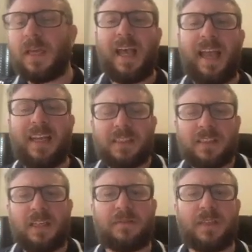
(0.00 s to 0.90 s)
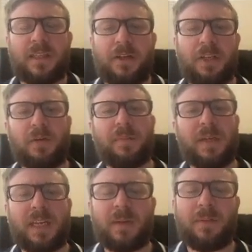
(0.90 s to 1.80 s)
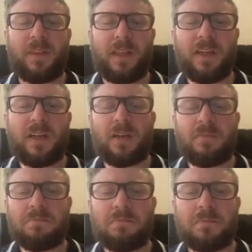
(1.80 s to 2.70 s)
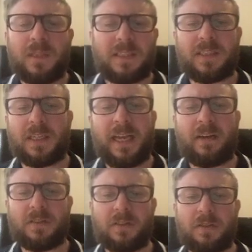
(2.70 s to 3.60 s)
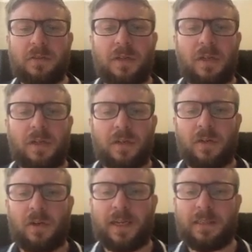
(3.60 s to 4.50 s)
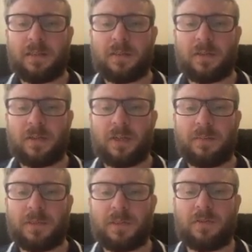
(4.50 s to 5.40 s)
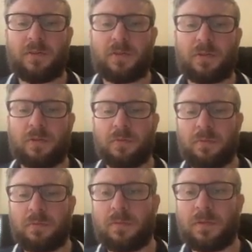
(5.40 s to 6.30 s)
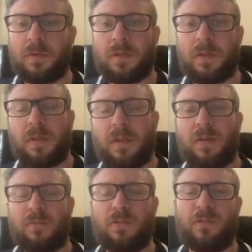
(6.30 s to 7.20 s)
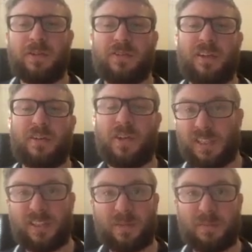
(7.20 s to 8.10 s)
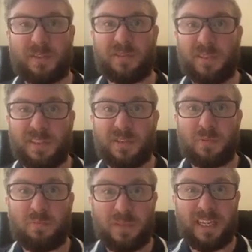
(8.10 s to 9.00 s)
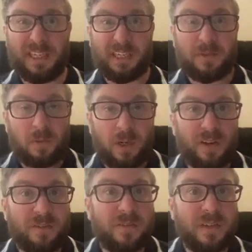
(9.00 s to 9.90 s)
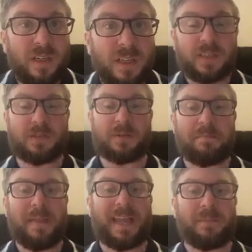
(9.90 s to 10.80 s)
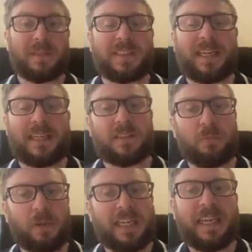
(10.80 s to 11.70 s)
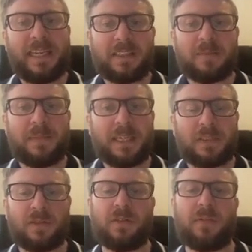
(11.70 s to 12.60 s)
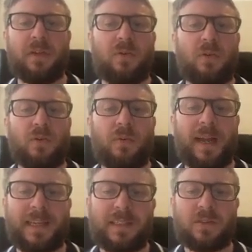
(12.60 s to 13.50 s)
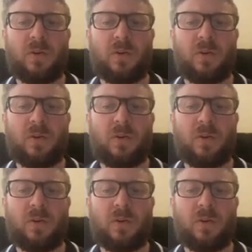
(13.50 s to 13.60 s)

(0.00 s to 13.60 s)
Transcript: and just left it there, and you might pick it up and think, that's okay, I'll just do 9 times 2. Well, we all know 9 times 2 isn't negative 12. So it's made a mistake. So we need to make sure that we always